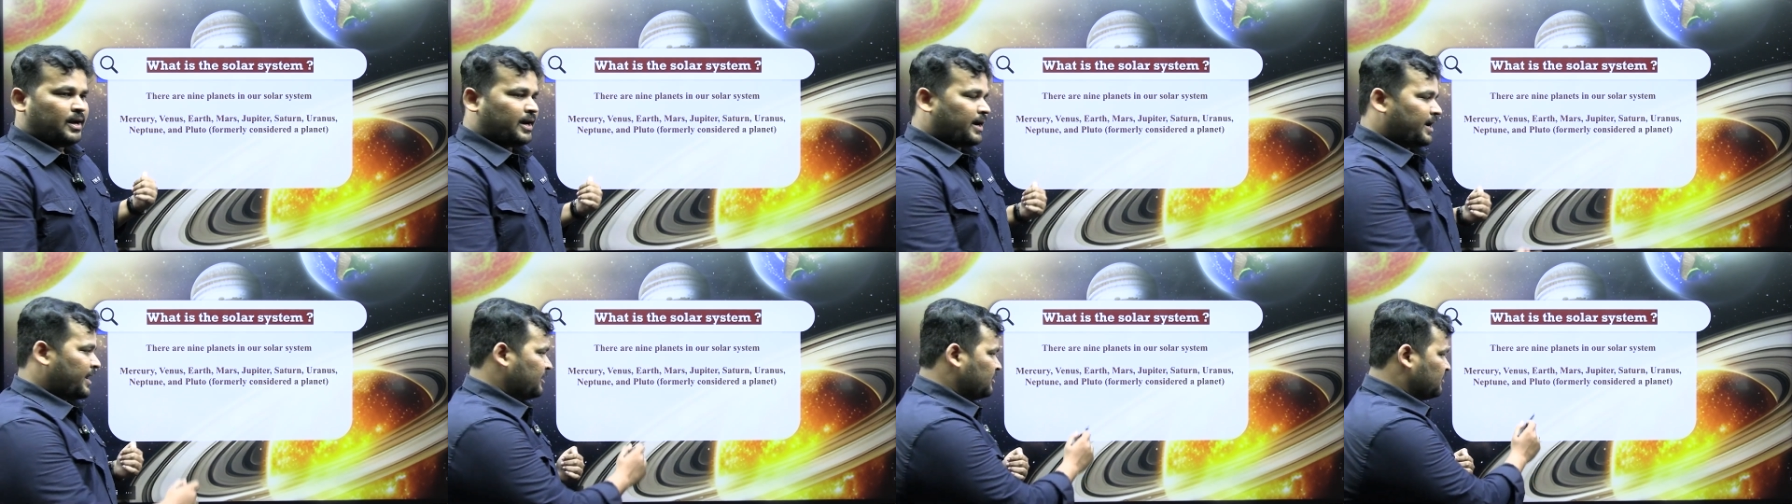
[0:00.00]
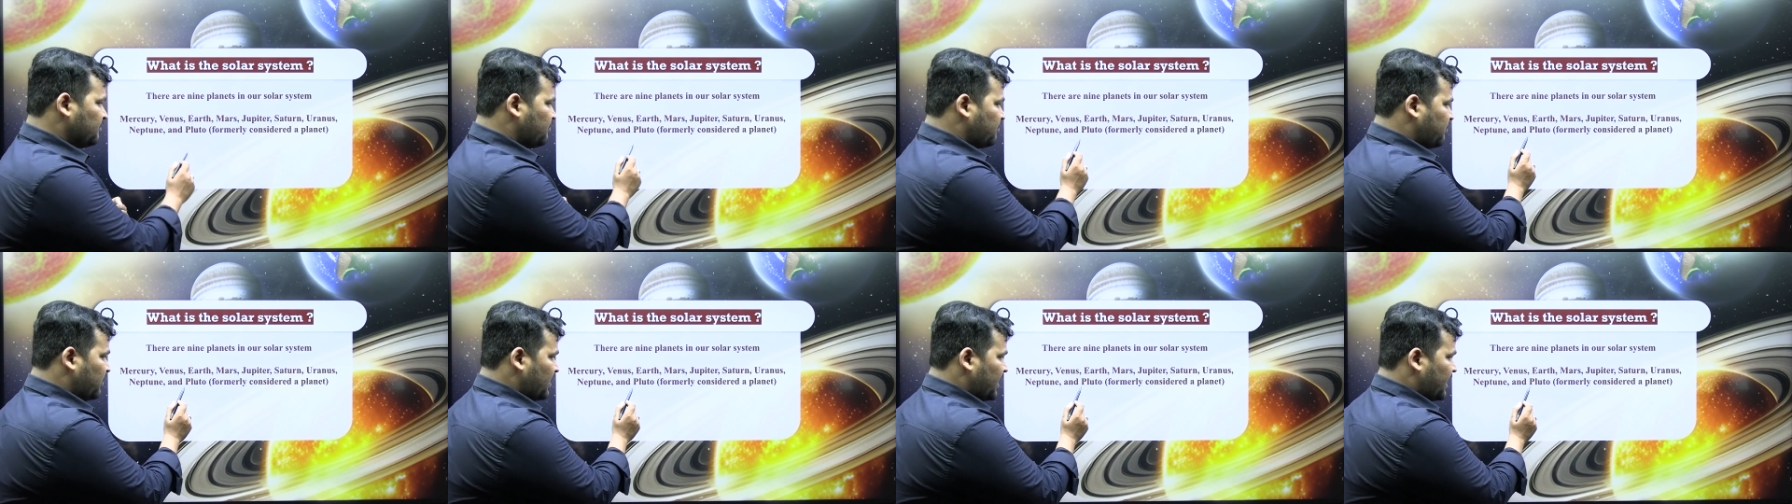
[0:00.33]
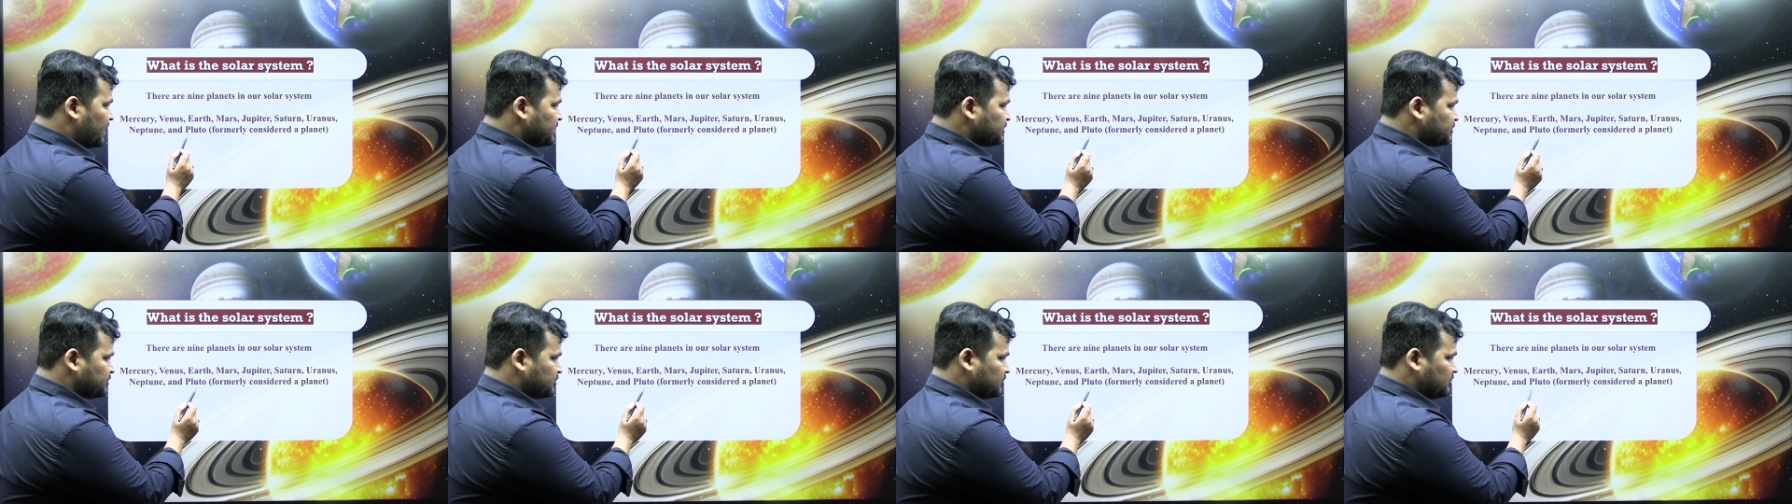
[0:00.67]
and
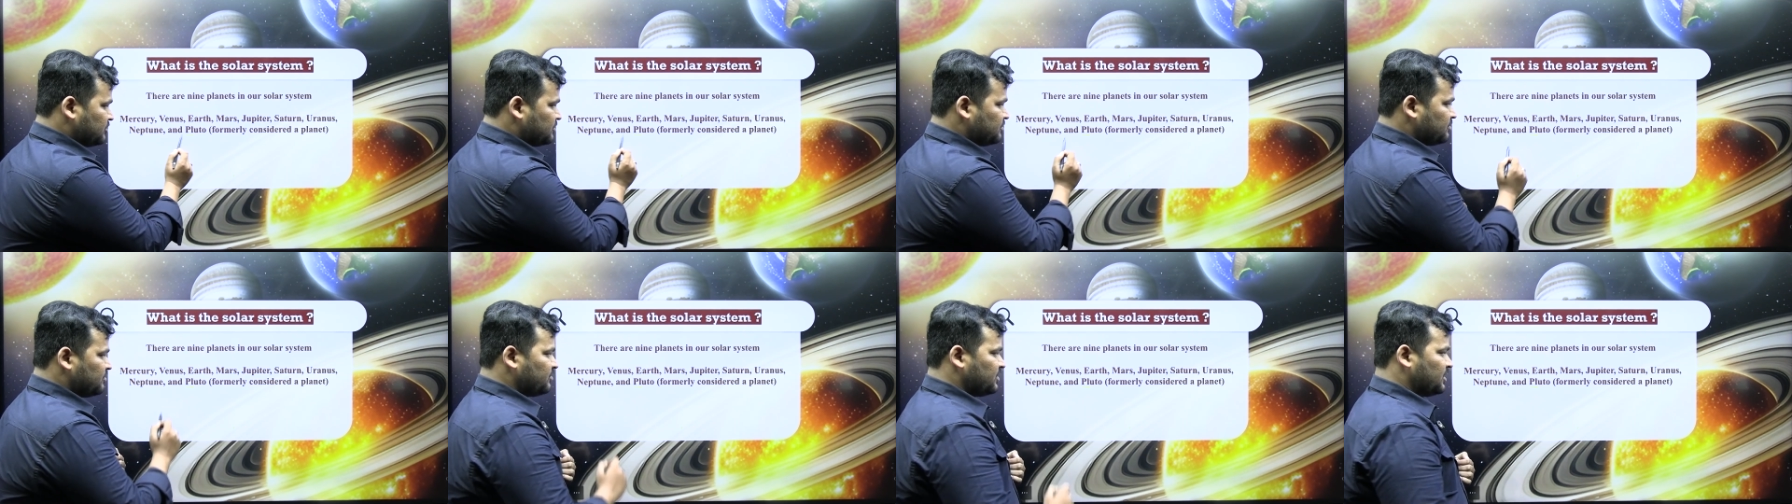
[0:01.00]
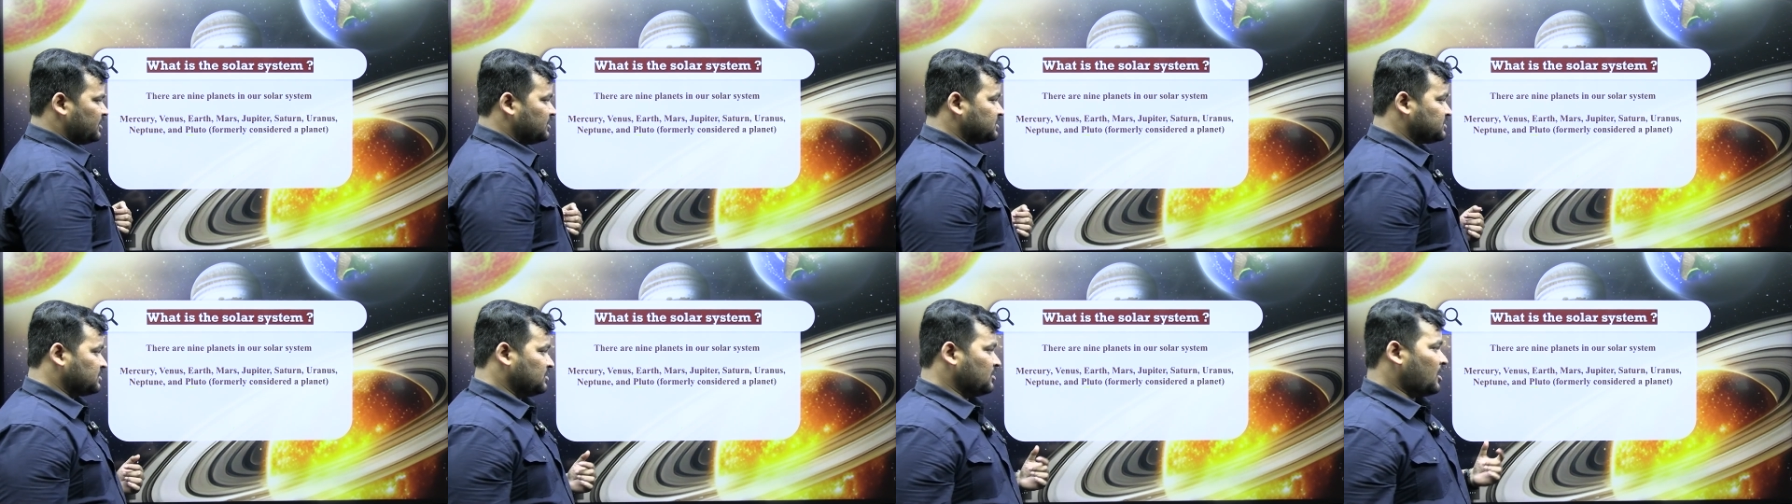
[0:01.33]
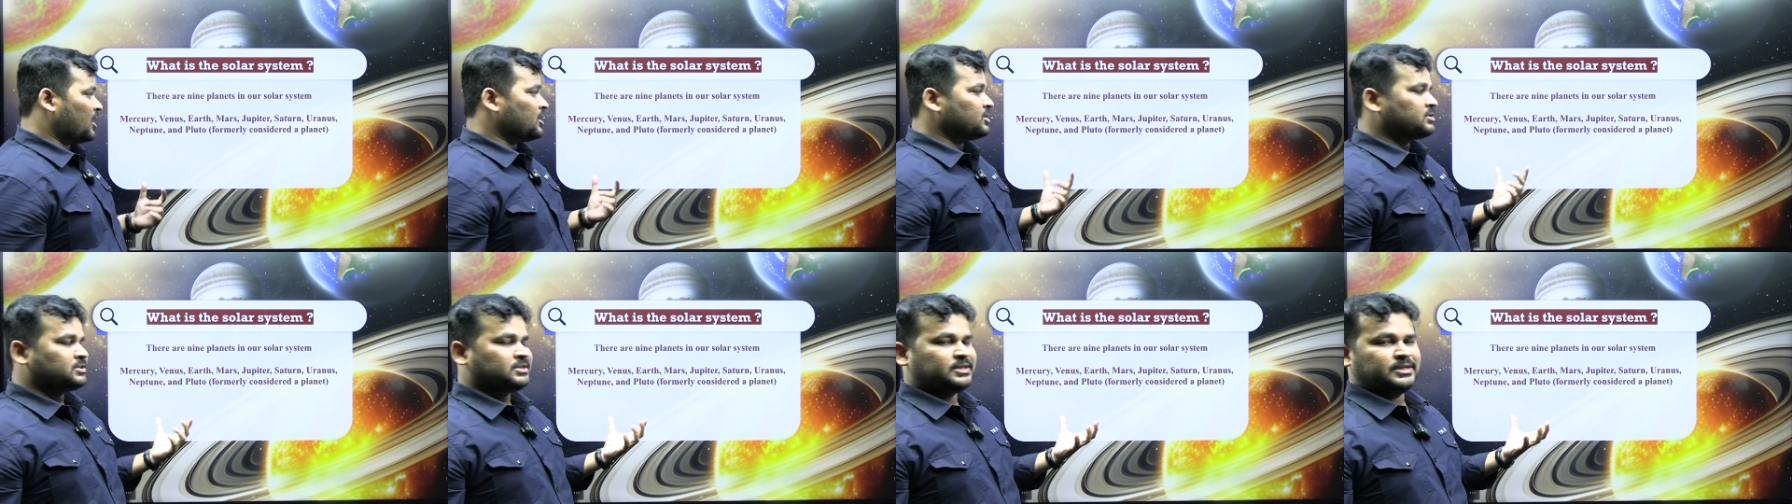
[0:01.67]
Plato is
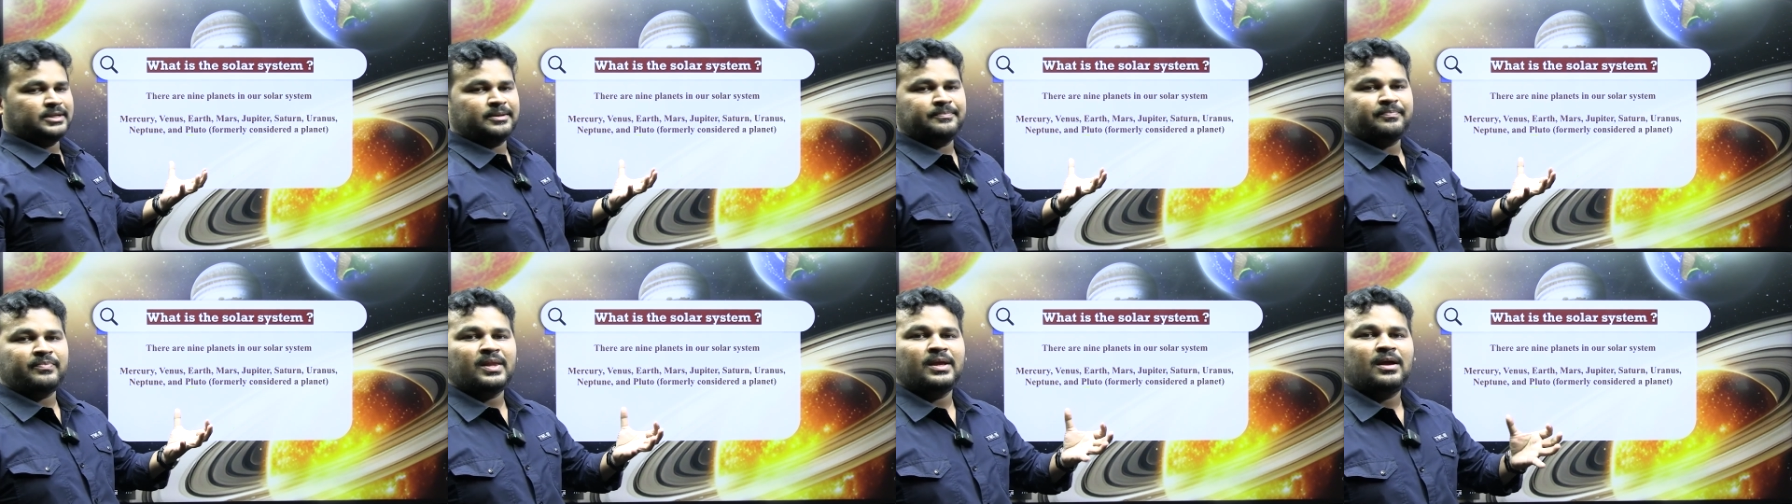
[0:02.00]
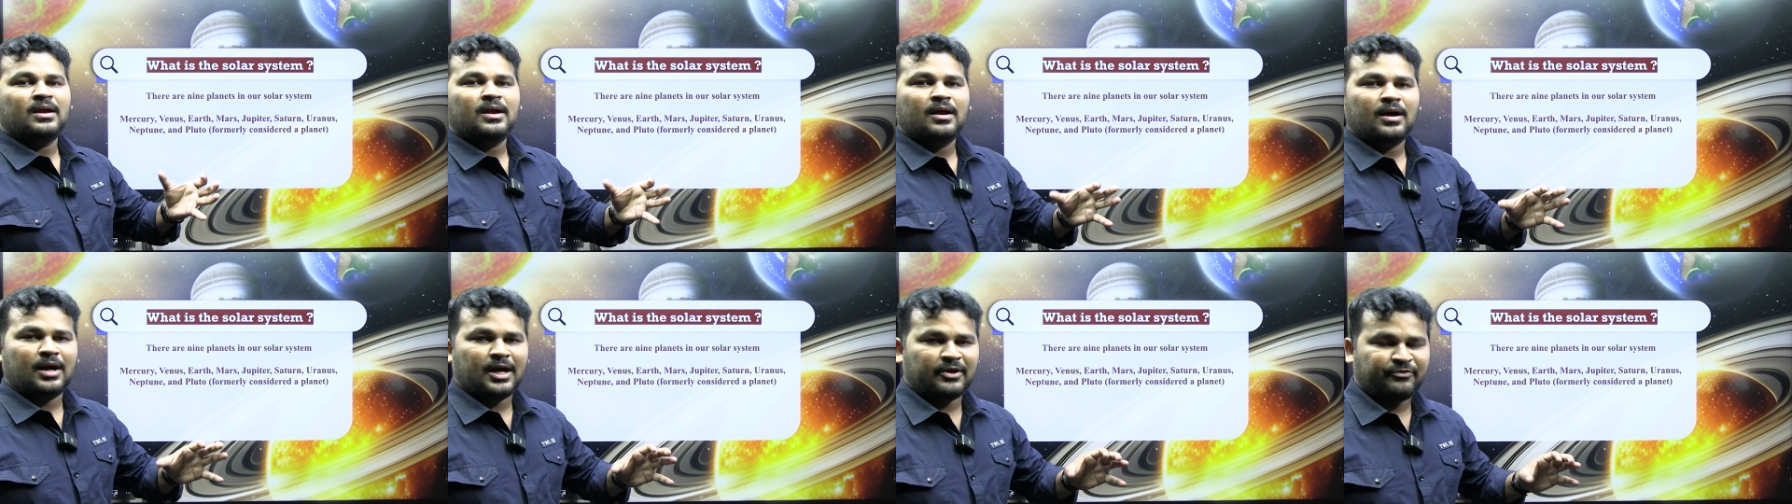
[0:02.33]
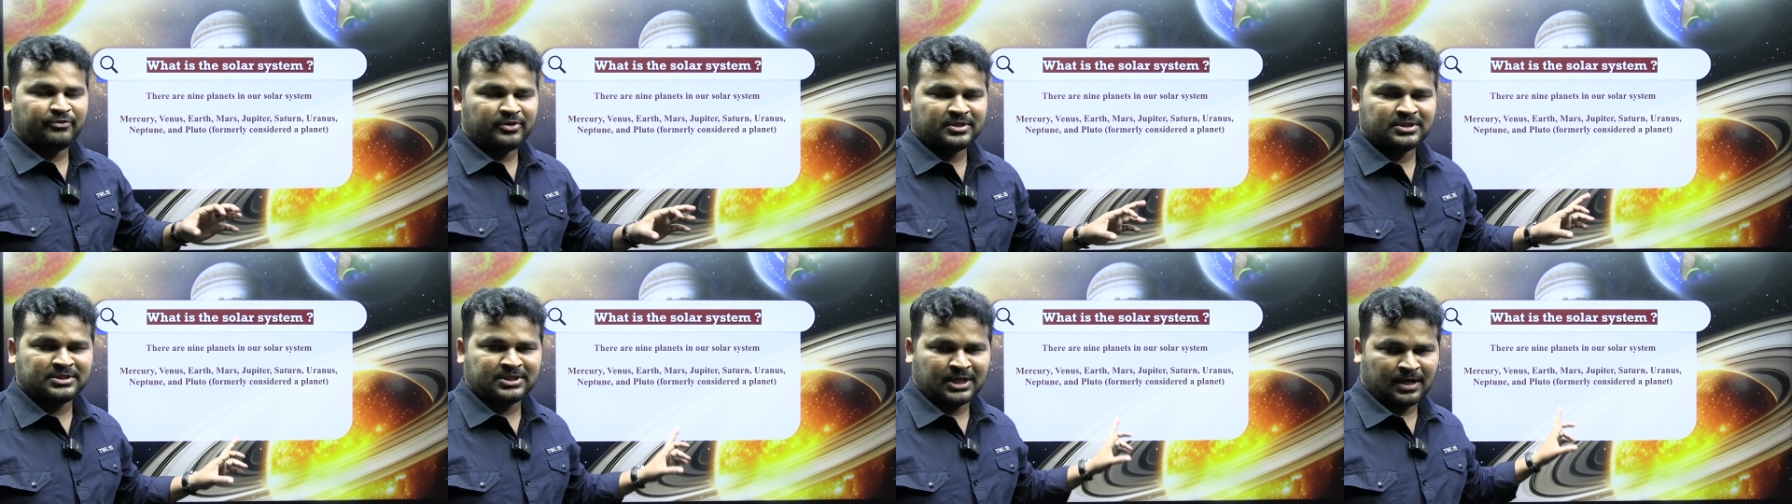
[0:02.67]
not an
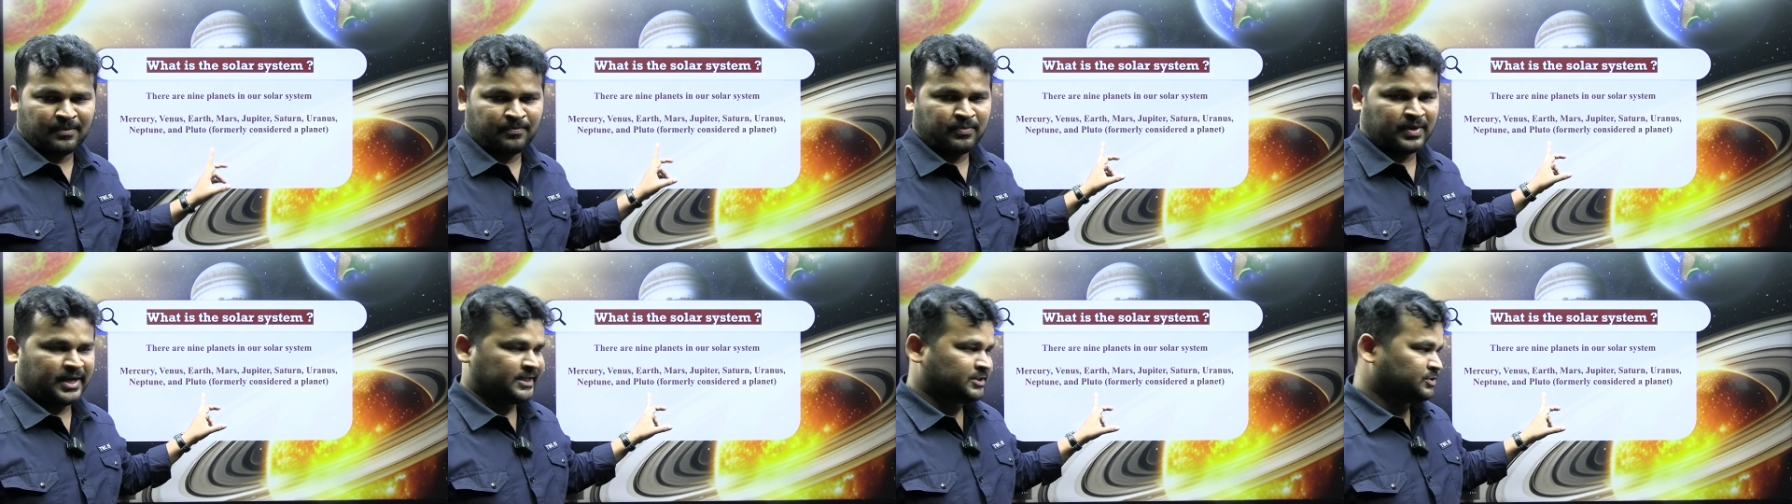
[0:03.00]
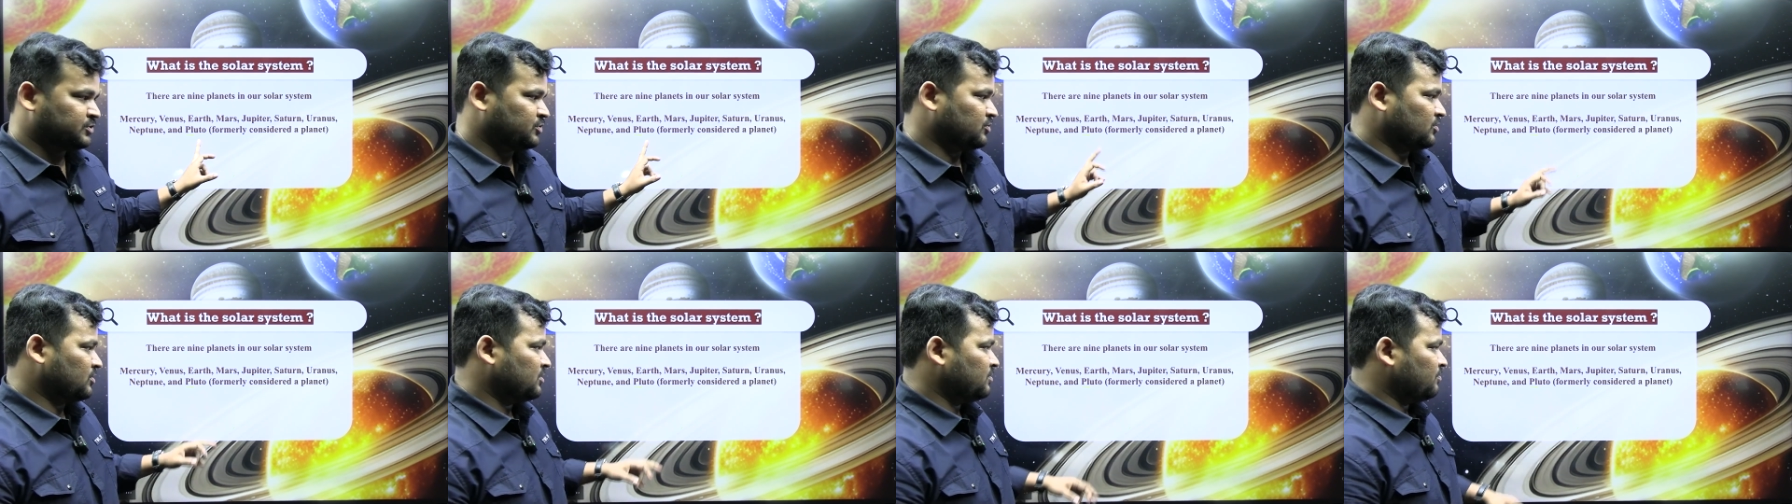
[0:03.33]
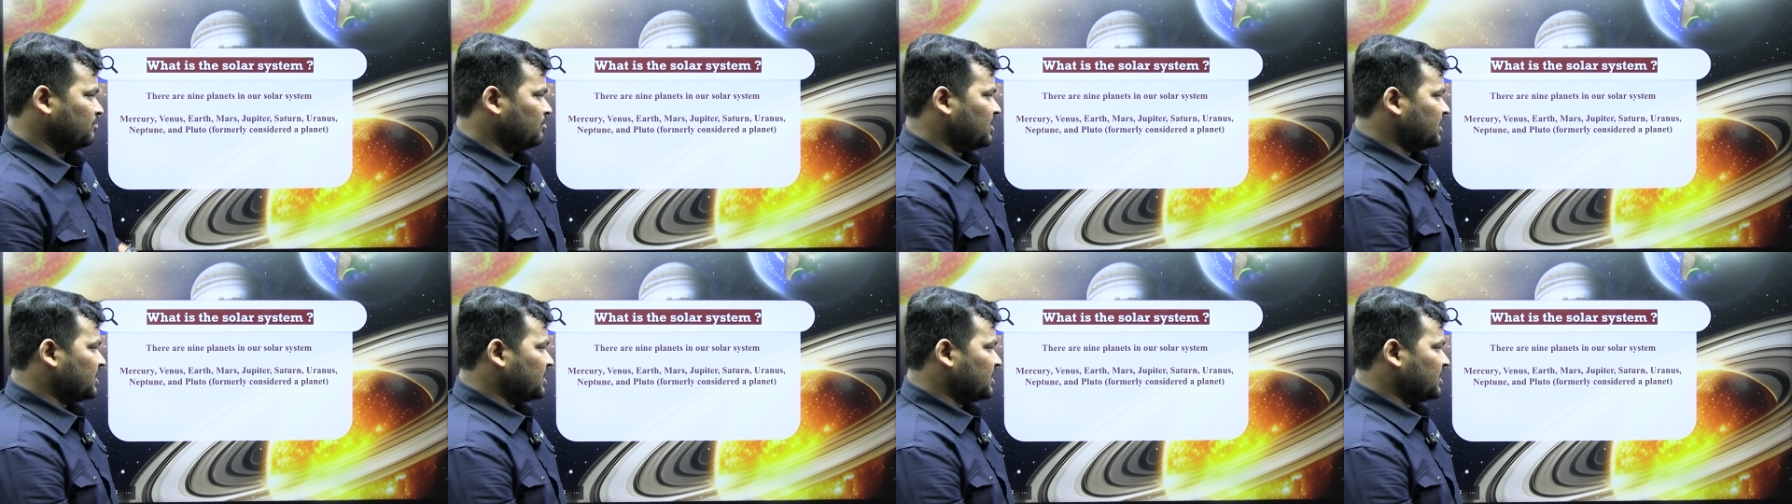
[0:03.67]
official Plato,